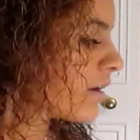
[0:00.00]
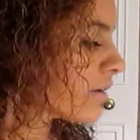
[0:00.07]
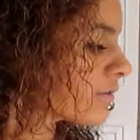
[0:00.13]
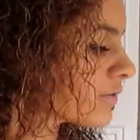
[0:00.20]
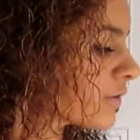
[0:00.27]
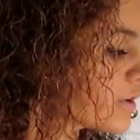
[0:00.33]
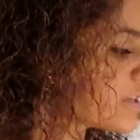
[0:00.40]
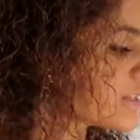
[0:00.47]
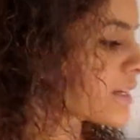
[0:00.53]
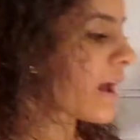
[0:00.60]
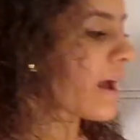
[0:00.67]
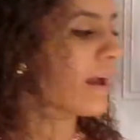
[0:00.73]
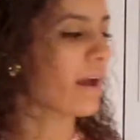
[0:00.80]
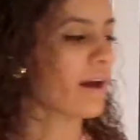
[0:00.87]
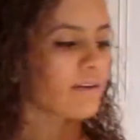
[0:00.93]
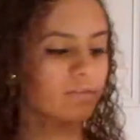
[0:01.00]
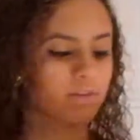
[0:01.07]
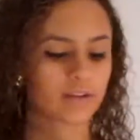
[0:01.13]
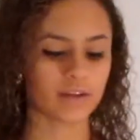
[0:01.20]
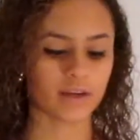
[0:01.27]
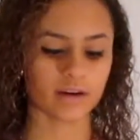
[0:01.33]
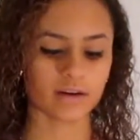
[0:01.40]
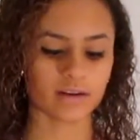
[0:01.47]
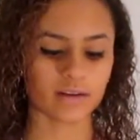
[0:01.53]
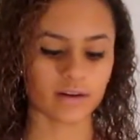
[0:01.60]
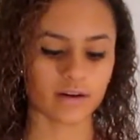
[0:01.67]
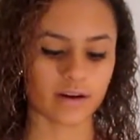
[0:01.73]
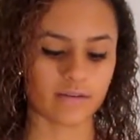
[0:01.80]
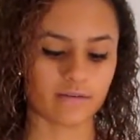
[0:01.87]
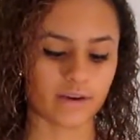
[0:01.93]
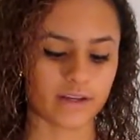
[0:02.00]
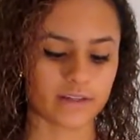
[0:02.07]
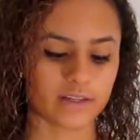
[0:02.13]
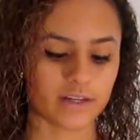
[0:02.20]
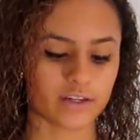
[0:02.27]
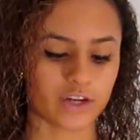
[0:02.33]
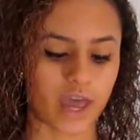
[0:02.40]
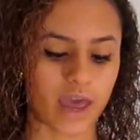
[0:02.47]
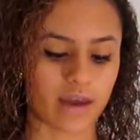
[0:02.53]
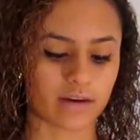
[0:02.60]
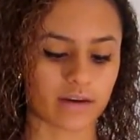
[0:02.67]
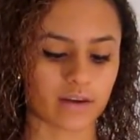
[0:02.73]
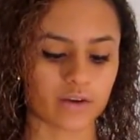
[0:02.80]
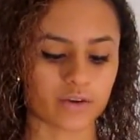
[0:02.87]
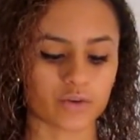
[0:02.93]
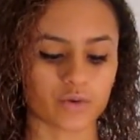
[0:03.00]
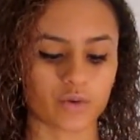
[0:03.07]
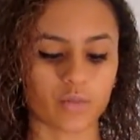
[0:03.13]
First, I have the Clean and Clear Advantage Acne Control